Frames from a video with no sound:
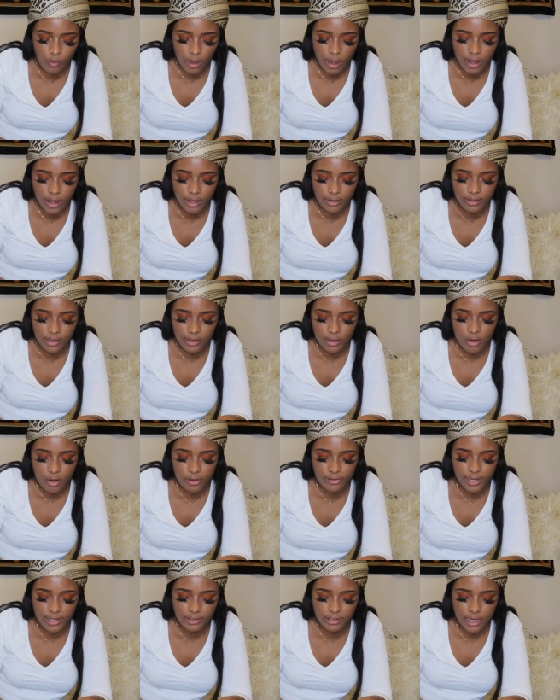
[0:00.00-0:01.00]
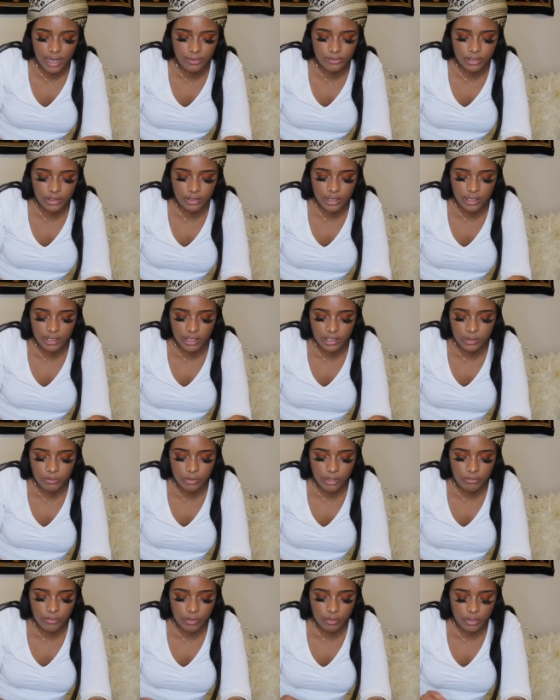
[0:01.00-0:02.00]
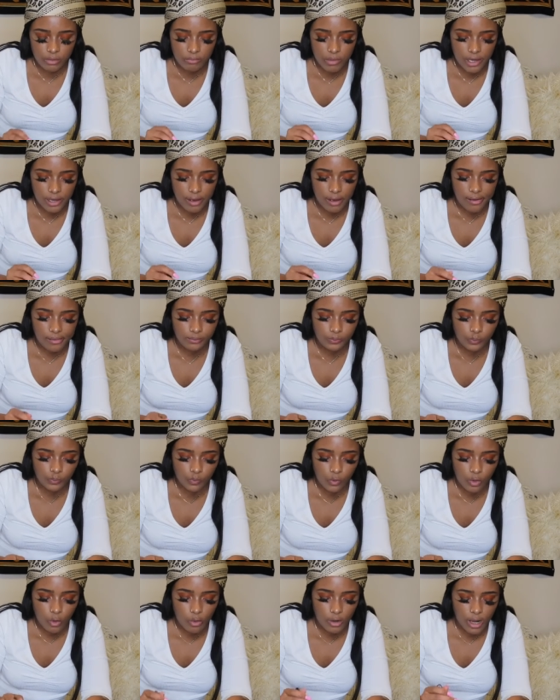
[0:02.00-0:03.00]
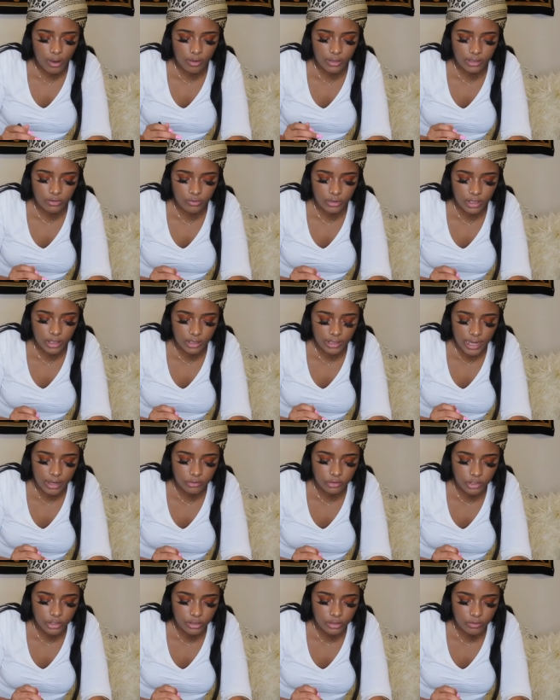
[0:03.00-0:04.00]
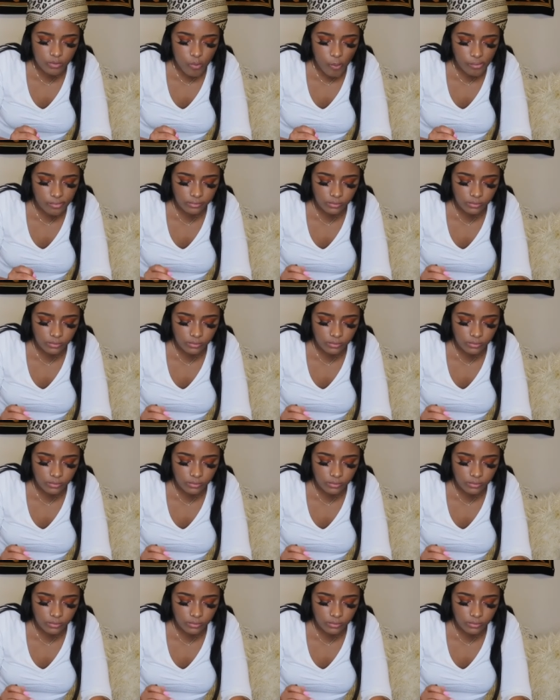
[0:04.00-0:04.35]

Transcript: I had like all that time to like experiment with makeup when I wasn't really allowed to.